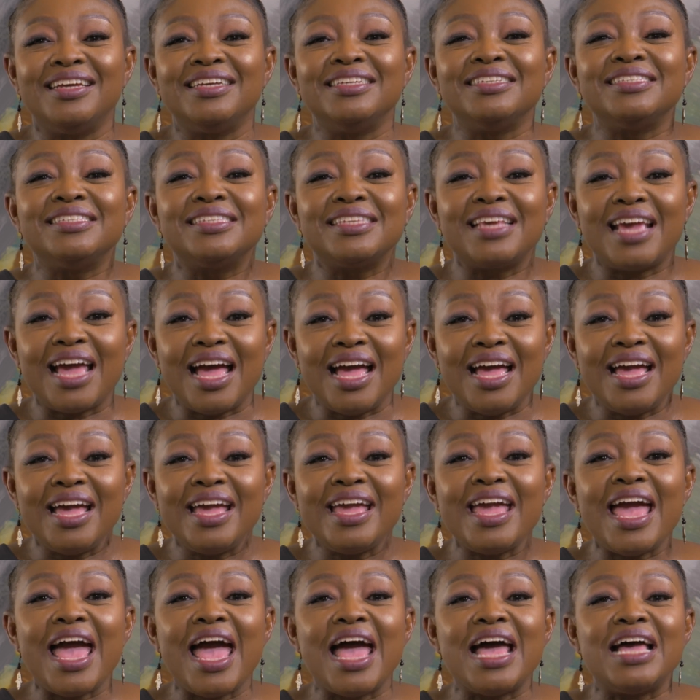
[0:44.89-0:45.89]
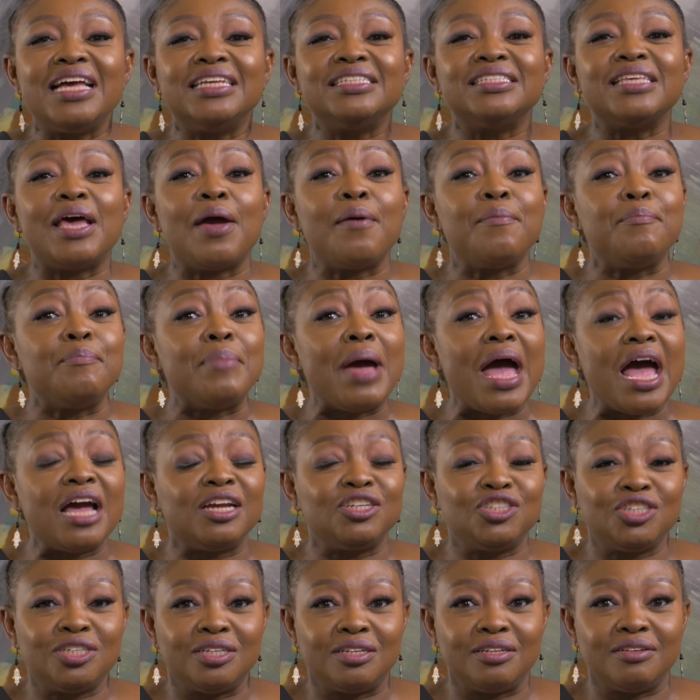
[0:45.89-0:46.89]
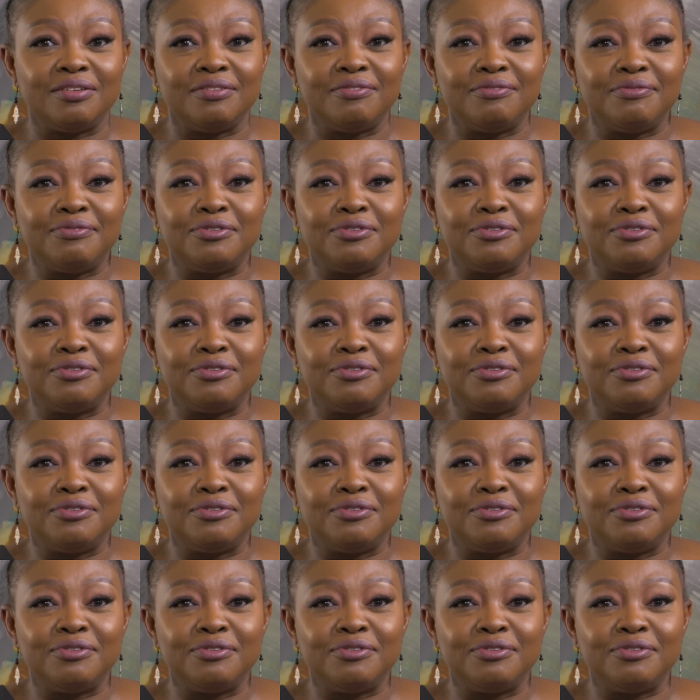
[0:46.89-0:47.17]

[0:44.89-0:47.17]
Skye has a passion